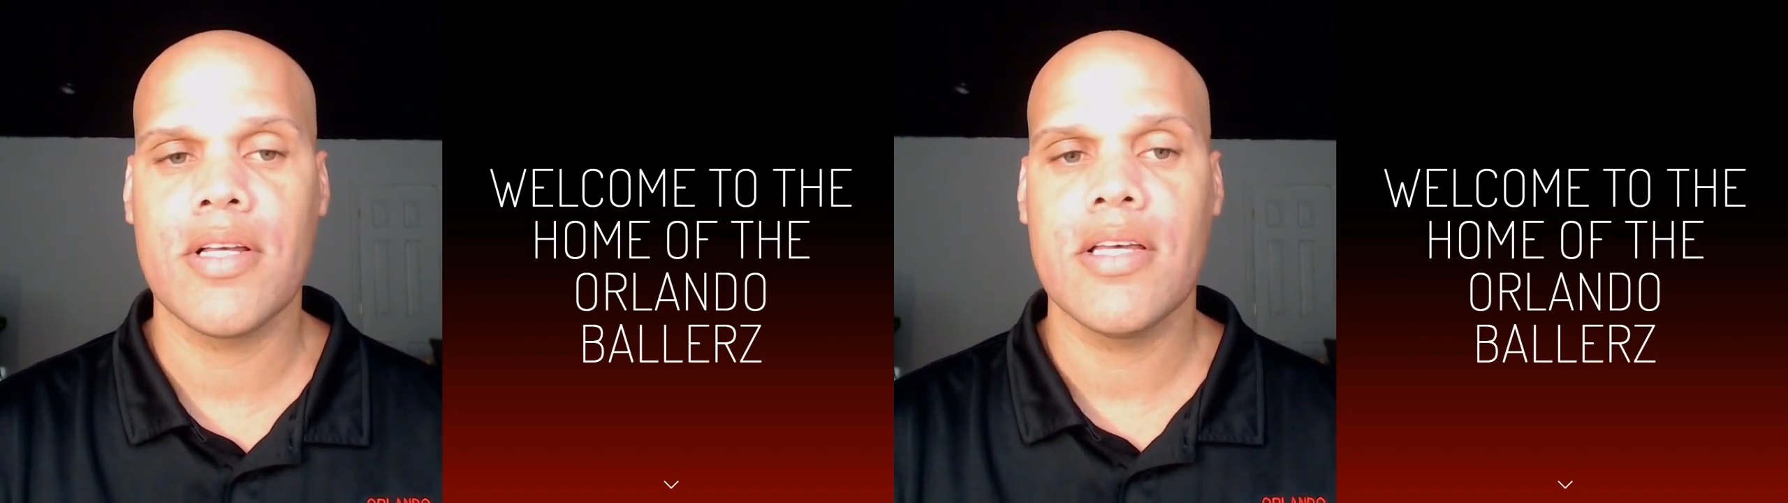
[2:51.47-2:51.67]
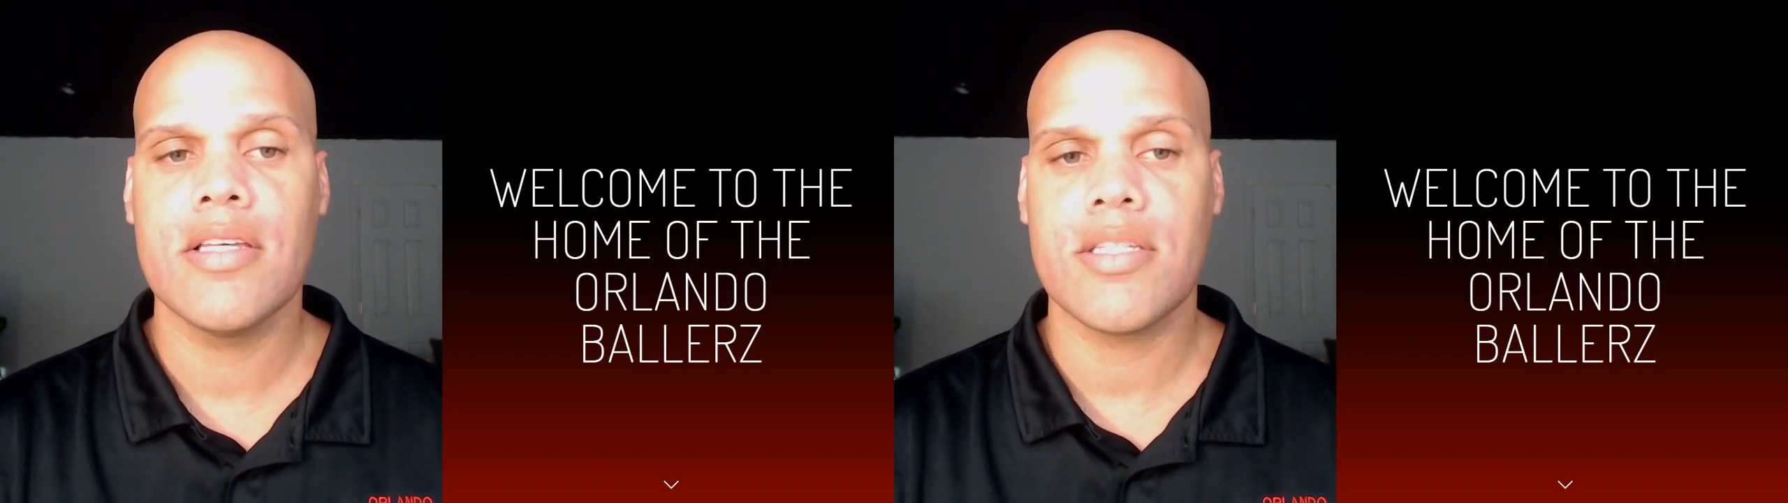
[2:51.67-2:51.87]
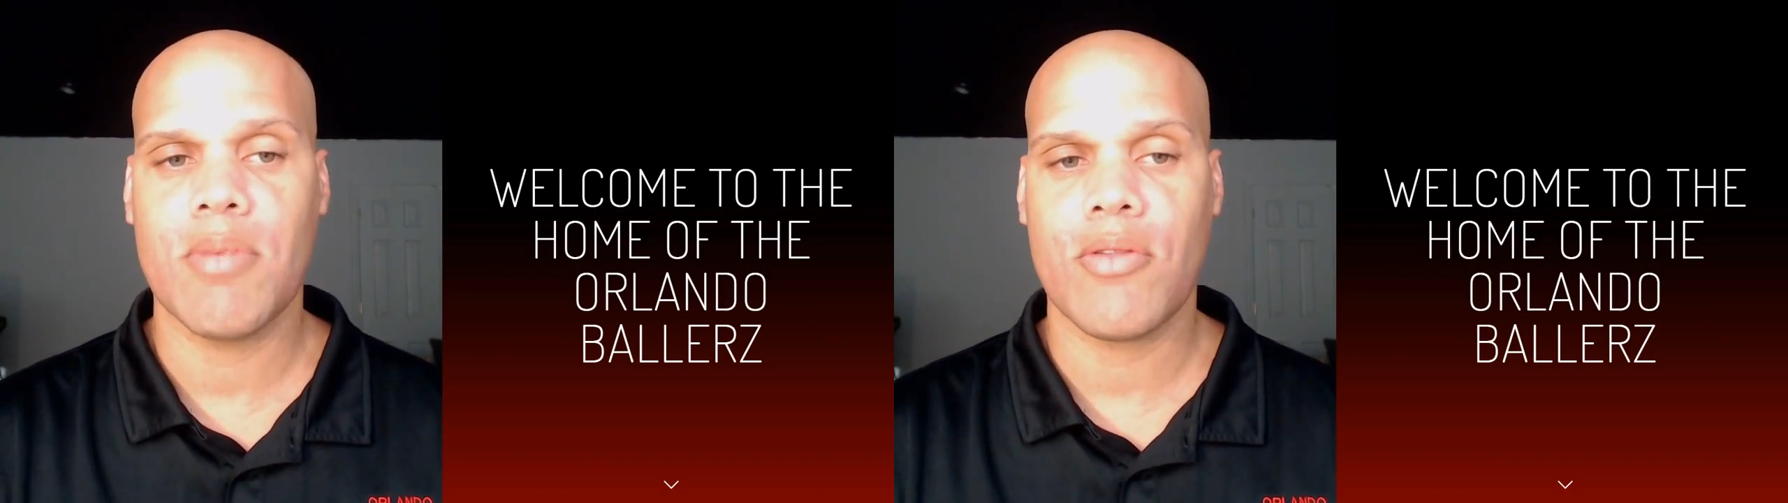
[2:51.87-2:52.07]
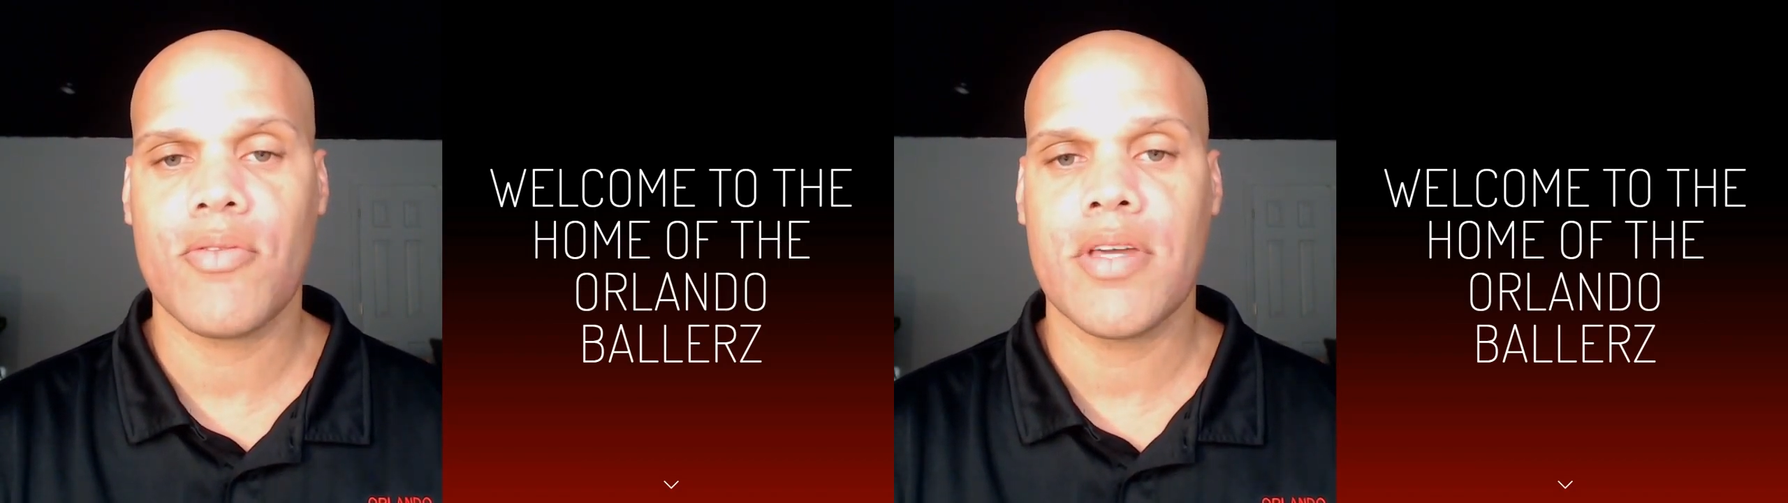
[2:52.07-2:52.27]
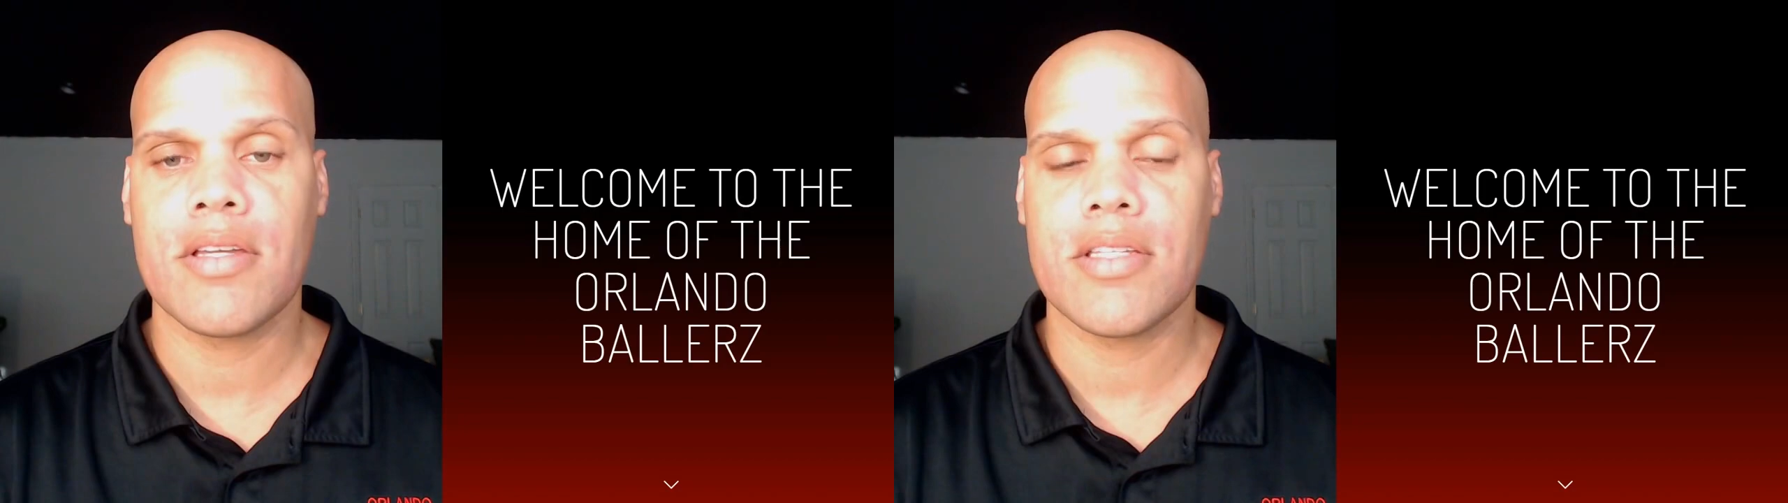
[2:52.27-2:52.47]
some other
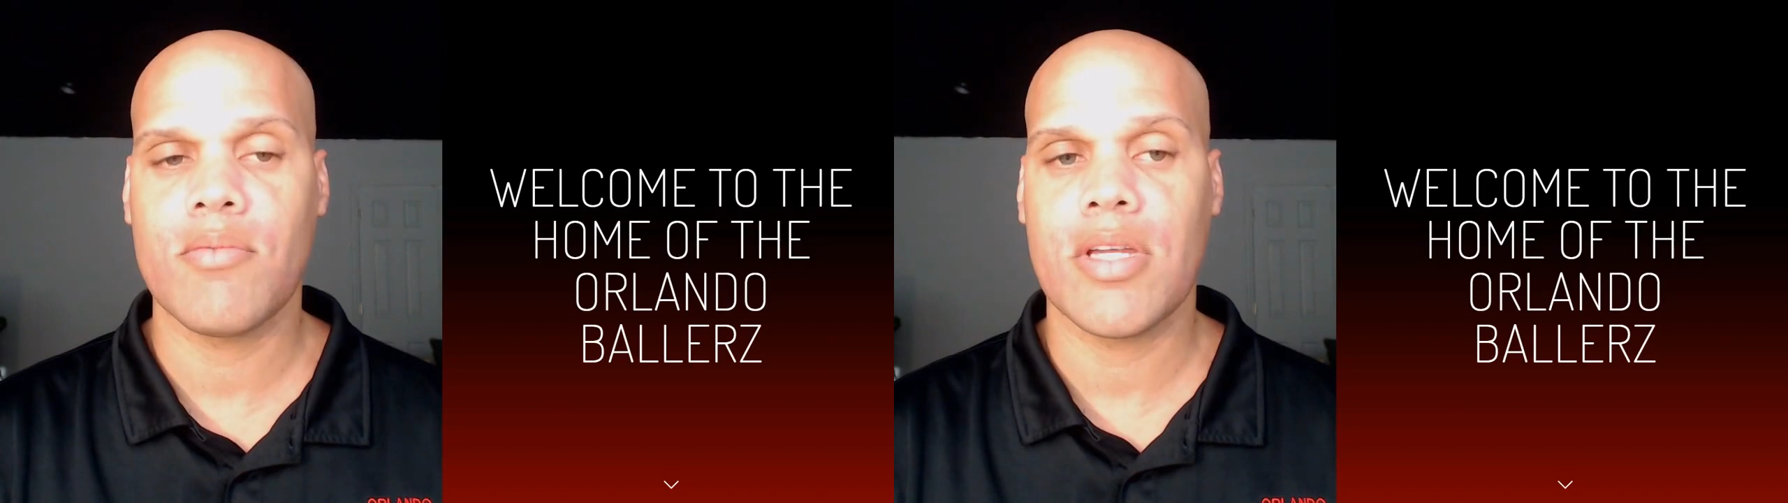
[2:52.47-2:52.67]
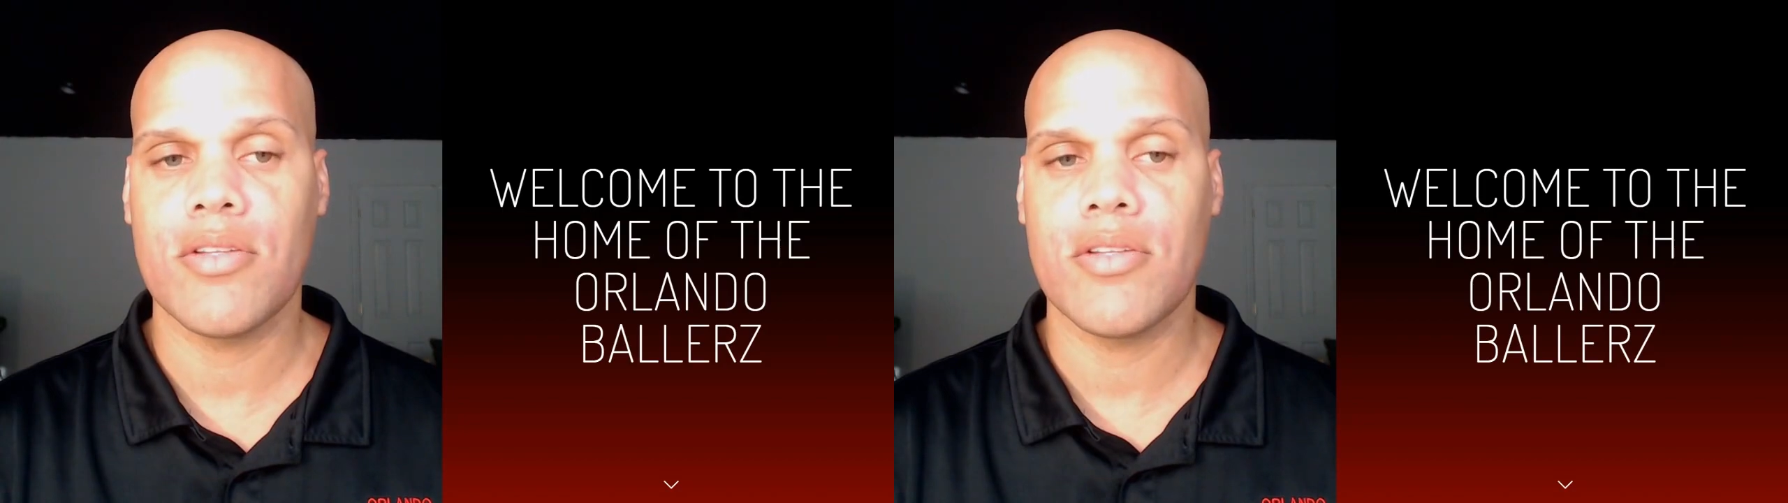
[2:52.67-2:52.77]
things that we can